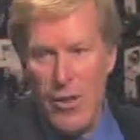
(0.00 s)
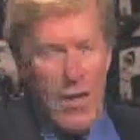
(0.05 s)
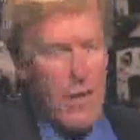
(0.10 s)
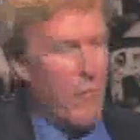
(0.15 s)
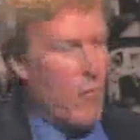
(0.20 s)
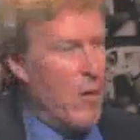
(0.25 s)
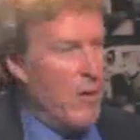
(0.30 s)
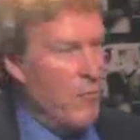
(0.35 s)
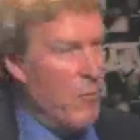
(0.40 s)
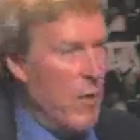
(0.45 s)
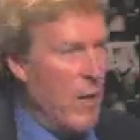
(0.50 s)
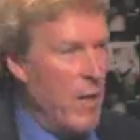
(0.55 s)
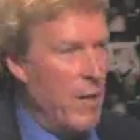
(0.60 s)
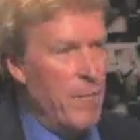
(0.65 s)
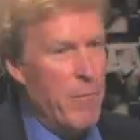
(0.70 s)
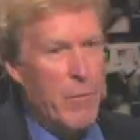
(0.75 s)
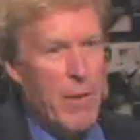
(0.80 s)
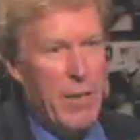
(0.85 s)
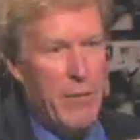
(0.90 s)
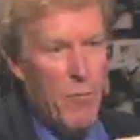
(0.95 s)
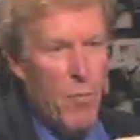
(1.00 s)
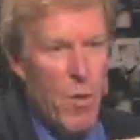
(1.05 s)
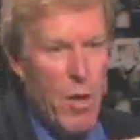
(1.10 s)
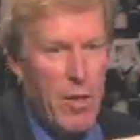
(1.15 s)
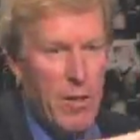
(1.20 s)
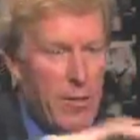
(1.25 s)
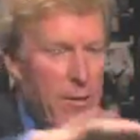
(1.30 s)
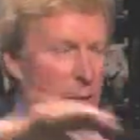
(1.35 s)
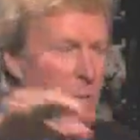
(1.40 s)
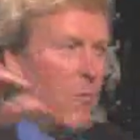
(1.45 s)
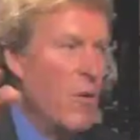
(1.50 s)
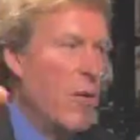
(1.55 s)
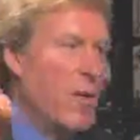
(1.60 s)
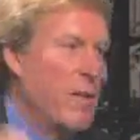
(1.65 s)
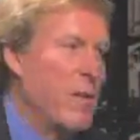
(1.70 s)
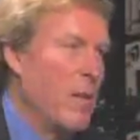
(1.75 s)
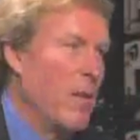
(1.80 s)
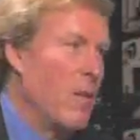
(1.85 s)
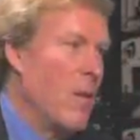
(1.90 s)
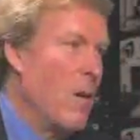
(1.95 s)
You have one, but what is
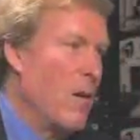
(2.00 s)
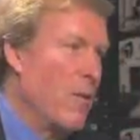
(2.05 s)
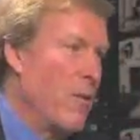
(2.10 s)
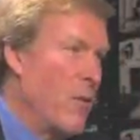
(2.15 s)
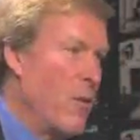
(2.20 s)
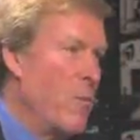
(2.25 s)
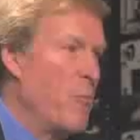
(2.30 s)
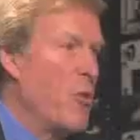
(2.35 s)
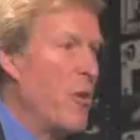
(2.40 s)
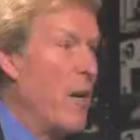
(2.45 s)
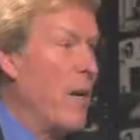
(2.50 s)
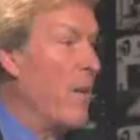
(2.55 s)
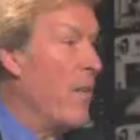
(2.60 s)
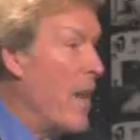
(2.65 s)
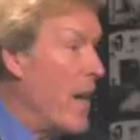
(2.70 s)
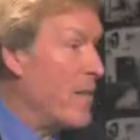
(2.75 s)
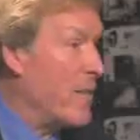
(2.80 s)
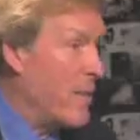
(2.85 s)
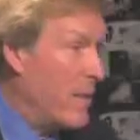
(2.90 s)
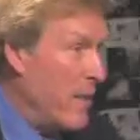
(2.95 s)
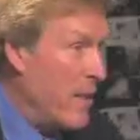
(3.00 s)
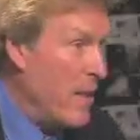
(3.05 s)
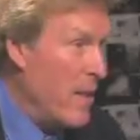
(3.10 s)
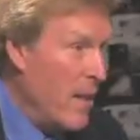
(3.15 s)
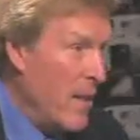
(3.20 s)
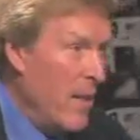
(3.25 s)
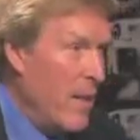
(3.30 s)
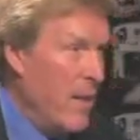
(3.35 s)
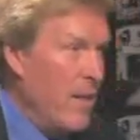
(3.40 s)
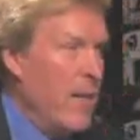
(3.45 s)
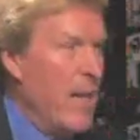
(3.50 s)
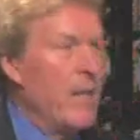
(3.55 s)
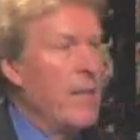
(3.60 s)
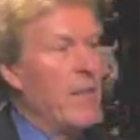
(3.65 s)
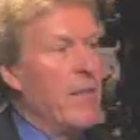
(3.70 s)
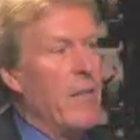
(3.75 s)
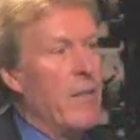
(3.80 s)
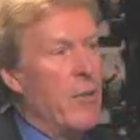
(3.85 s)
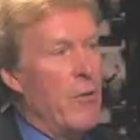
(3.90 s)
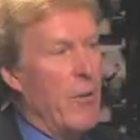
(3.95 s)
the long-term trend? And that's the
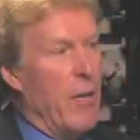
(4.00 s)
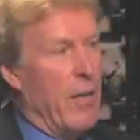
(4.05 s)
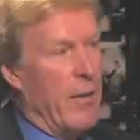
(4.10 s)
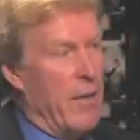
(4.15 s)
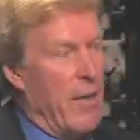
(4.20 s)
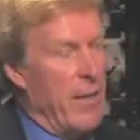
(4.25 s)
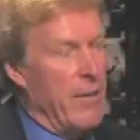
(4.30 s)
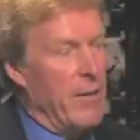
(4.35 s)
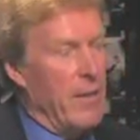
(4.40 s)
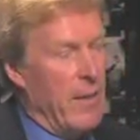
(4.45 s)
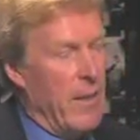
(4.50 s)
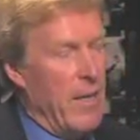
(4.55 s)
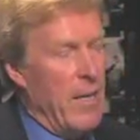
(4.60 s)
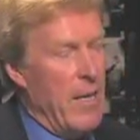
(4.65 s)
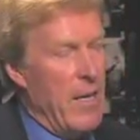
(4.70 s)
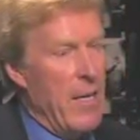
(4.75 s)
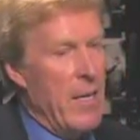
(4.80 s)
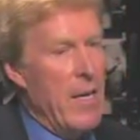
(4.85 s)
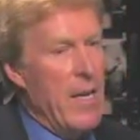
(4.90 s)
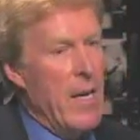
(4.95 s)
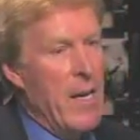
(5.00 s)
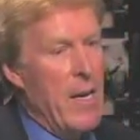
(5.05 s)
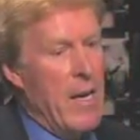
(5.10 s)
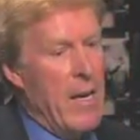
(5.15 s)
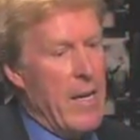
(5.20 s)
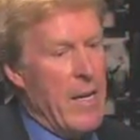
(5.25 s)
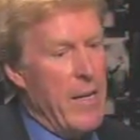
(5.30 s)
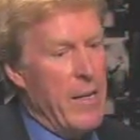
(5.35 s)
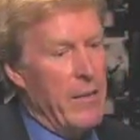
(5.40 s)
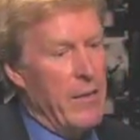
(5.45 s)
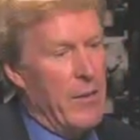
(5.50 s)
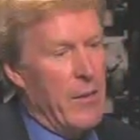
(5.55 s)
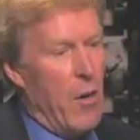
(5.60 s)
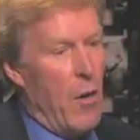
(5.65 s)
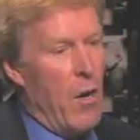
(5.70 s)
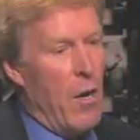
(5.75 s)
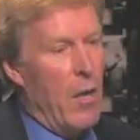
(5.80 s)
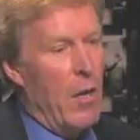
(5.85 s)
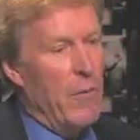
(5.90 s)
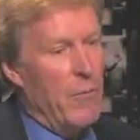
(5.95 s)
trick. That's the key. Is
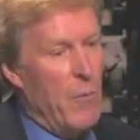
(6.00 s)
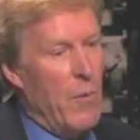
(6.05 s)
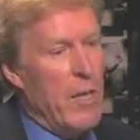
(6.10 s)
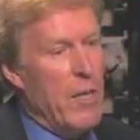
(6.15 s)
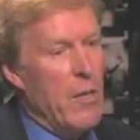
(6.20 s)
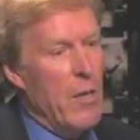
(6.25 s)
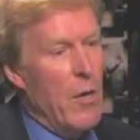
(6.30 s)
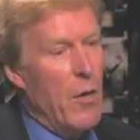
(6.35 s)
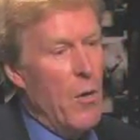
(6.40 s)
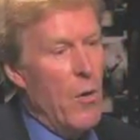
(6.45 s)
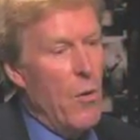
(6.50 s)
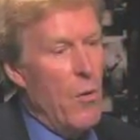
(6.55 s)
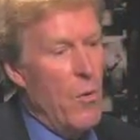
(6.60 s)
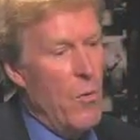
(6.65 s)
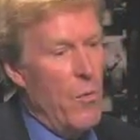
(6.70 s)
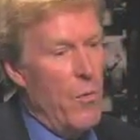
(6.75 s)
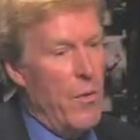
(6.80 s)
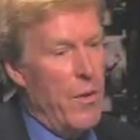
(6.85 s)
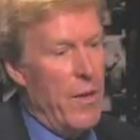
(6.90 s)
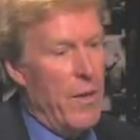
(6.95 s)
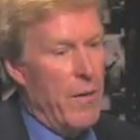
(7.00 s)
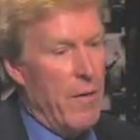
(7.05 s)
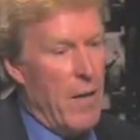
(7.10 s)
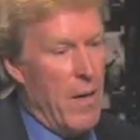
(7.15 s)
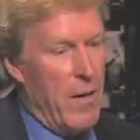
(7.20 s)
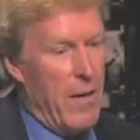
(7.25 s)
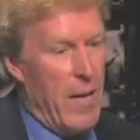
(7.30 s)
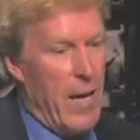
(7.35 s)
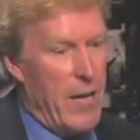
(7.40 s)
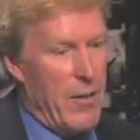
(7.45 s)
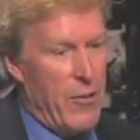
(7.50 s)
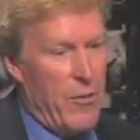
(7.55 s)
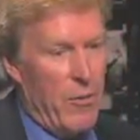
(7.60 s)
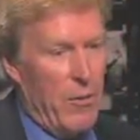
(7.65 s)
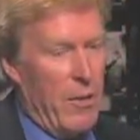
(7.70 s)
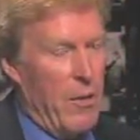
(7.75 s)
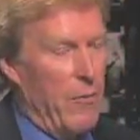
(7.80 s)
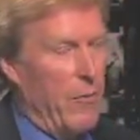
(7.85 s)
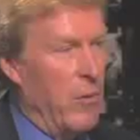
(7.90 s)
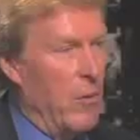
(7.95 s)
we know there are
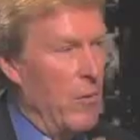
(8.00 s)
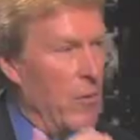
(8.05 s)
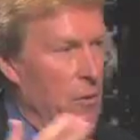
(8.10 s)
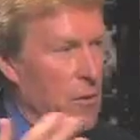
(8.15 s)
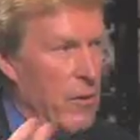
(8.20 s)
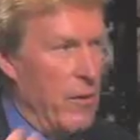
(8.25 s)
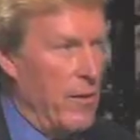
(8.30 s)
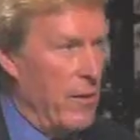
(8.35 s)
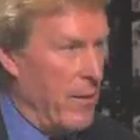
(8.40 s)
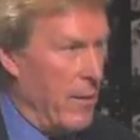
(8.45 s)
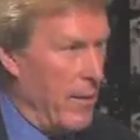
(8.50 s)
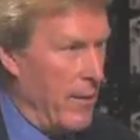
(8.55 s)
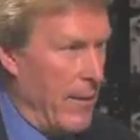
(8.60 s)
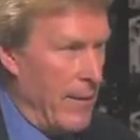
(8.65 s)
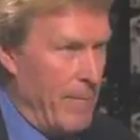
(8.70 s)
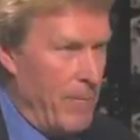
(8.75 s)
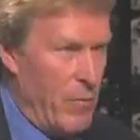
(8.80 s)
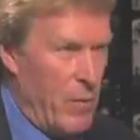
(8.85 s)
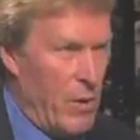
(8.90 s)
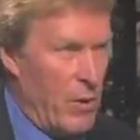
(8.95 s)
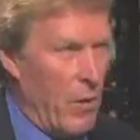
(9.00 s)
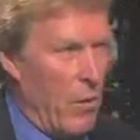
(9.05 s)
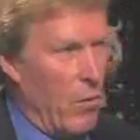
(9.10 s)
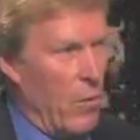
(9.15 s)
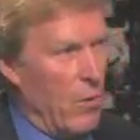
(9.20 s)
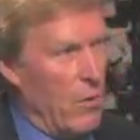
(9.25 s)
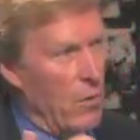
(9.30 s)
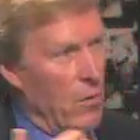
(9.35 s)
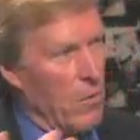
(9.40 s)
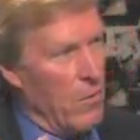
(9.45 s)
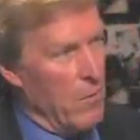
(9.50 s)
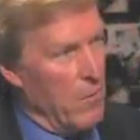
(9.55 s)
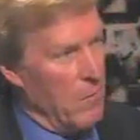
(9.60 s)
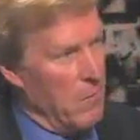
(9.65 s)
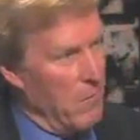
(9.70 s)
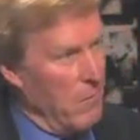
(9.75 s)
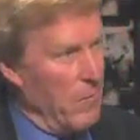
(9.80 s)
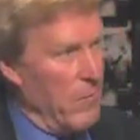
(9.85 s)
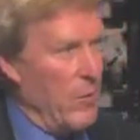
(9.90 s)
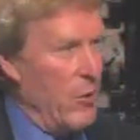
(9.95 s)
natural influences, the solar
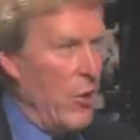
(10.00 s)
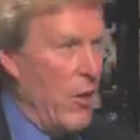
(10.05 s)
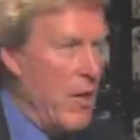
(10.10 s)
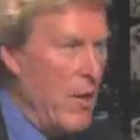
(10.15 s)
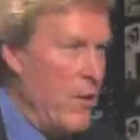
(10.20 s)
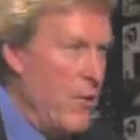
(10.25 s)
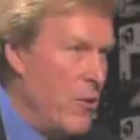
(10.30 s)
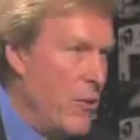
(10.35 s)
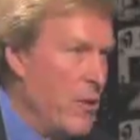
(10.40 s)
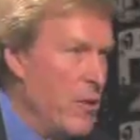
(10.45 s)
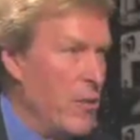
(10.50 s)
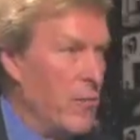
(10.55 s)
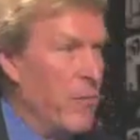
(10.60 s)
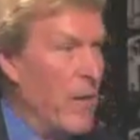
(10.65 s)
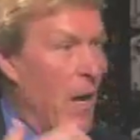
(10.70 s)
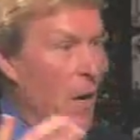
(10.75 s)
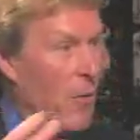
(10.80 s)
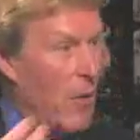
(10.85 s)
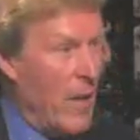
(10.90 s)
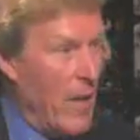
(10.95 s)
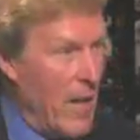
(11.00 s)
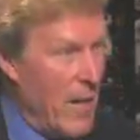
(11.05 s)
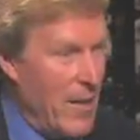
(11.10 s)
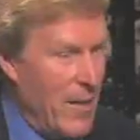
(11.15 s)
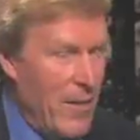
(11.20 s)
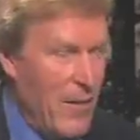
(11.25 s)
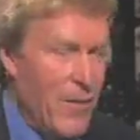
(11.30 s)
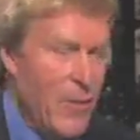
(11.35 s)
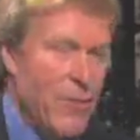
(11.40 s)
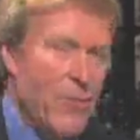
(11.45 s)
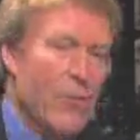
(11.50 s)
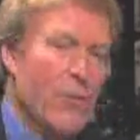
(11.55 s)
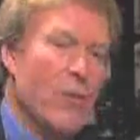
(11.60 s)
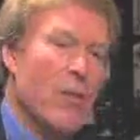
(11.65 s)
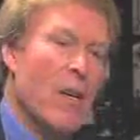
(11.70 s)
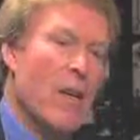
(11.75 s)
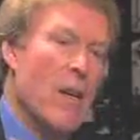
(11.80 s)
changes, volcanoes,